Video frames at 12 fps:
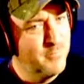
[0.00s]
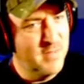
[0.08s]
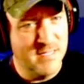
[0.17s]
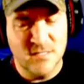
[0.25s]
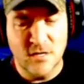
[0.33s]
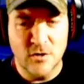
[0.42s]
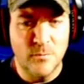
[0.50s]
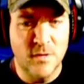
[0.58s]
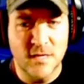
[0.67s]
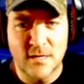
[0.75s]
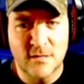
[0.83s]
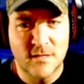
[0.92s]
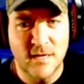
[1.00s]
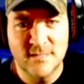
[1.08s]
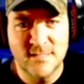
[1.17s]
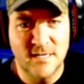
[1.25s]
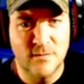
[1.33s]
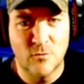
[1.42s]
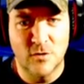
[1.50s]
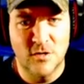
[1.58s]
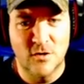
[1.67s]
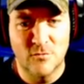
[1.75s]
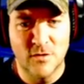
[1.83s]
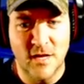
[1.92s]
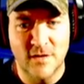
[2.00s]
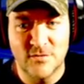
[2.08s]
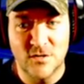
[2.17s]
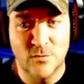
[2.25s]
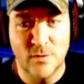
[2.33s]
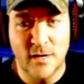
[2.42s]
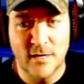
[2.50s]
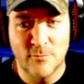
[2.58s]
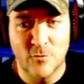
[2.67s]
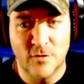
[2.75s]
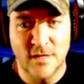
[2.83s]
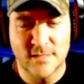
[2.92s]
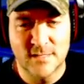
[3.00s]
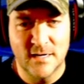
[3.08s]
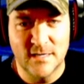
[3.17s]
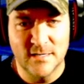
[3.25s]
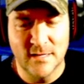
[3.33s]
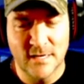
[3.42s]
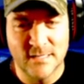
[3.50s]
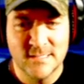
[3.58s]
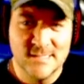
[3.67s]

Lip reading: That's not going to be the case anymore. You don't really have to do that anymore. And that's kind of like,